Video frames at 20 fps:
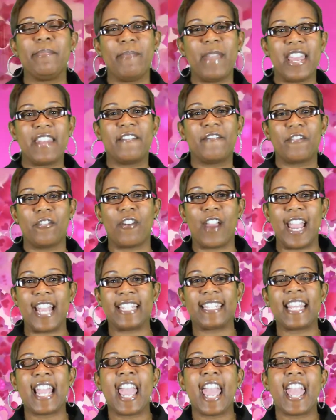And men of grace.
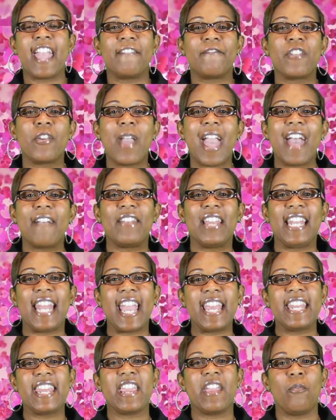If you have a
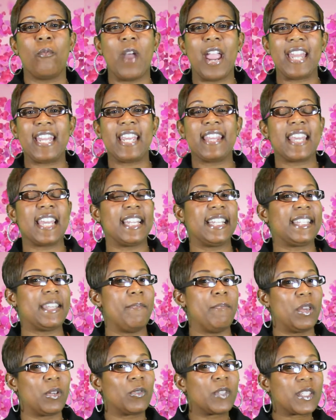lady in waiting that is
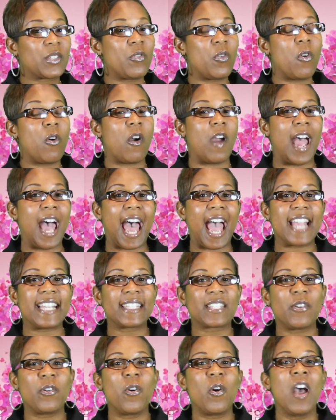in middle school or
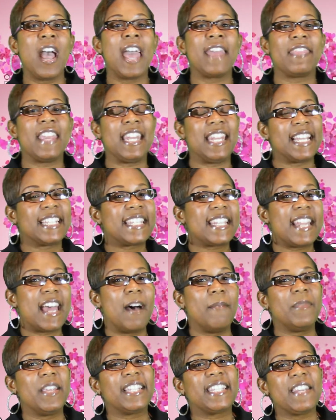high school, then listen
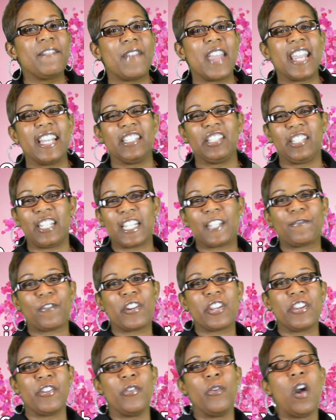up. This event is just
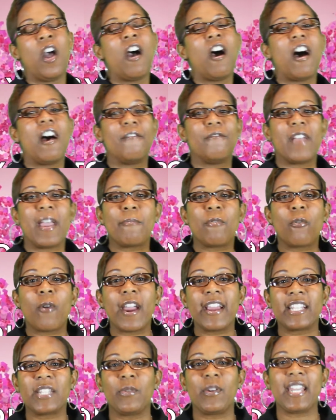for you. On
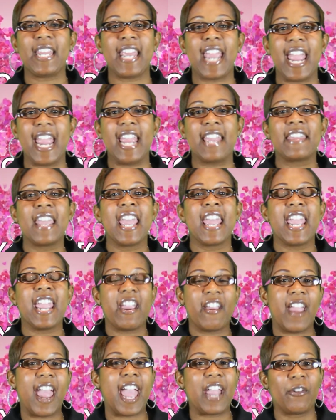February 28th,
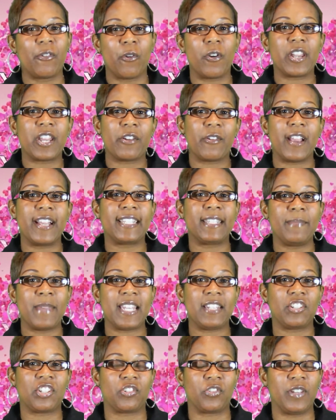here at Growing in Grace
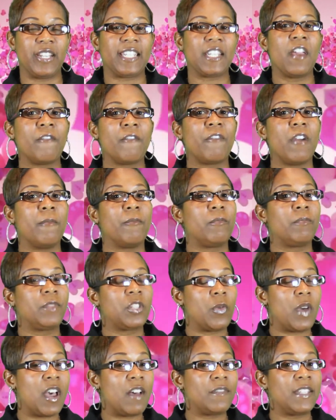Ministries, from
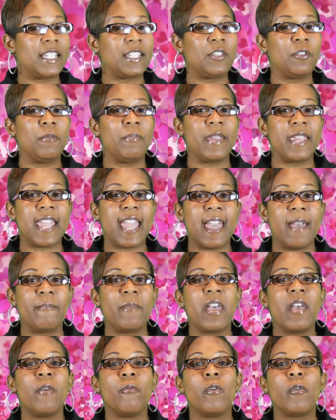12 to 2 p.m.,
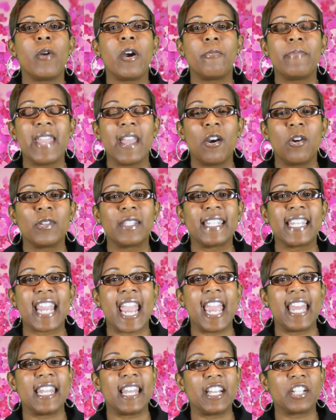we will be
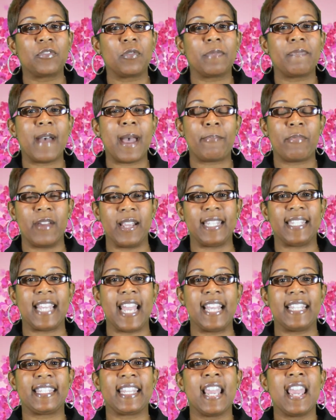hosting a lunch with my
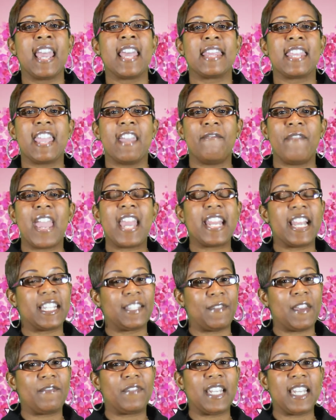princess. The event
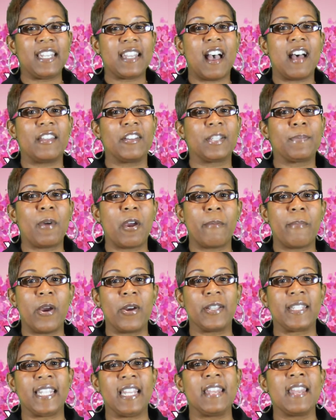is $15 per
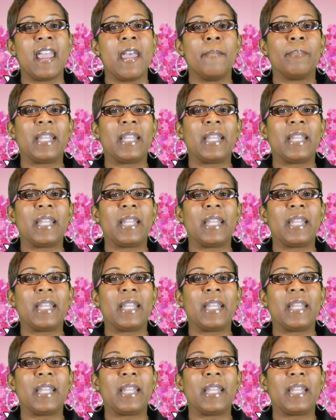person.